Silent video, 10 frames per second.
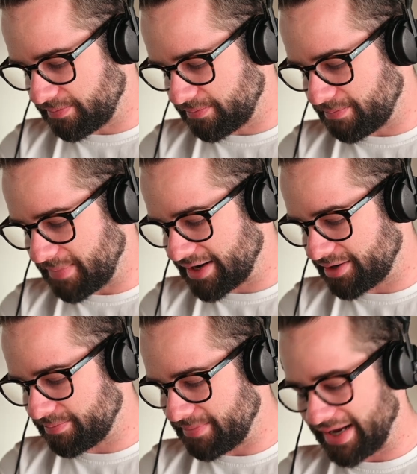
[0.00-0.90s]
made
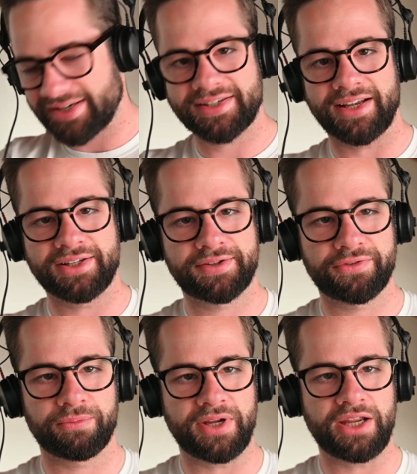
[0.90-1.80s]
it make sense
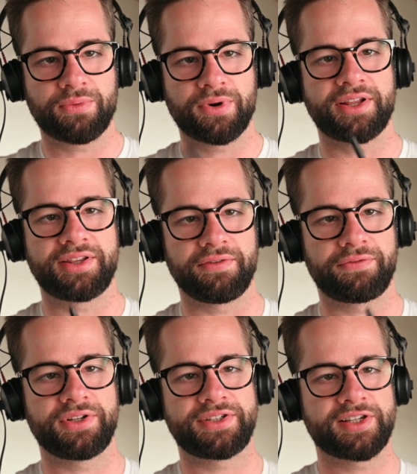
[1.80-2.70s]
for me, what the
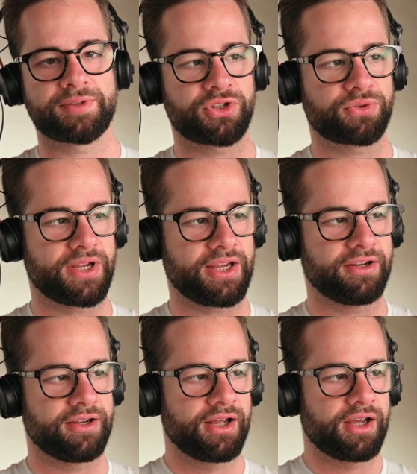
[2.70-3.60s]
difference is
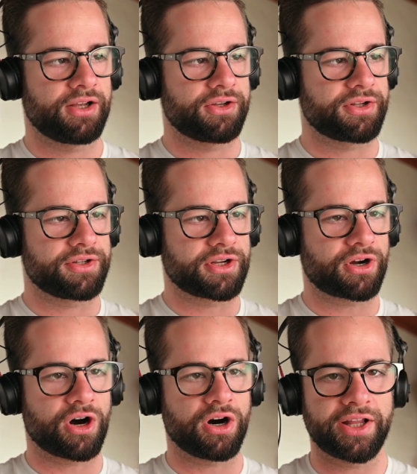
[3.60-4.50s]
between
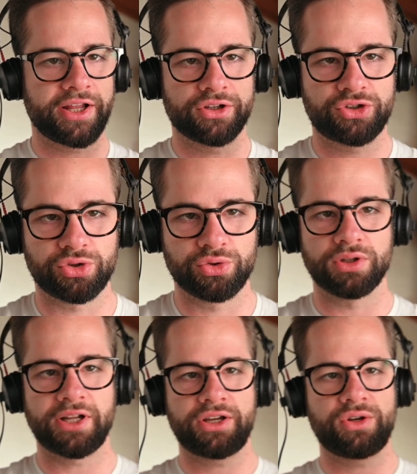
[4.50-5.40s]
calling a
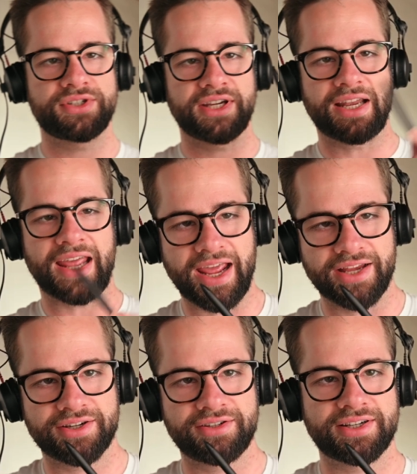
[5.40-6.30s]
tool and using an
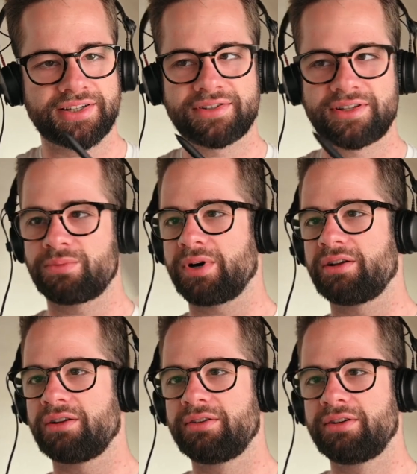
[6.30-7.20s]
agent. Because I was like,
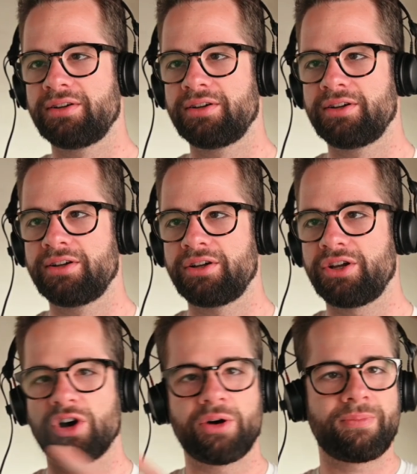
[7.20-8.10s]
well,
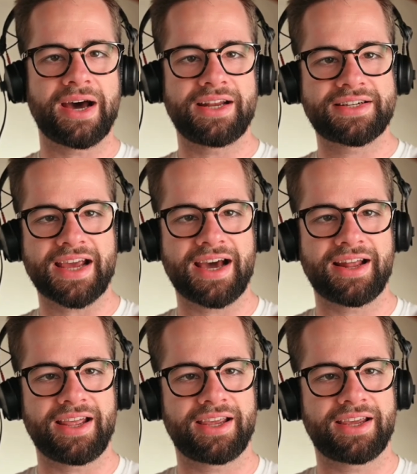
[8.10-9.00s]
you know, my
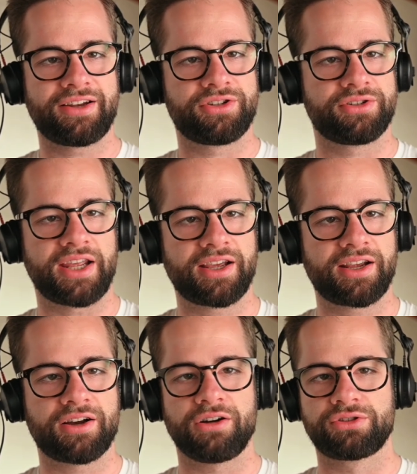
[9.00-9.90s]
chat, it can
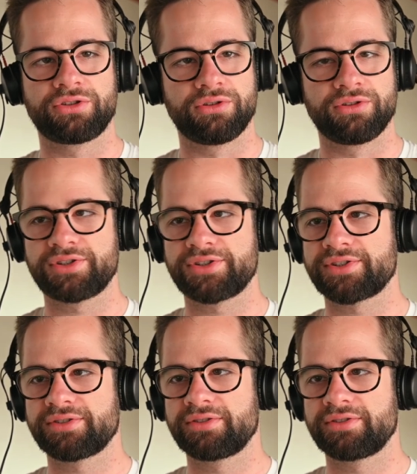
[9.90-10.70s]
call tools.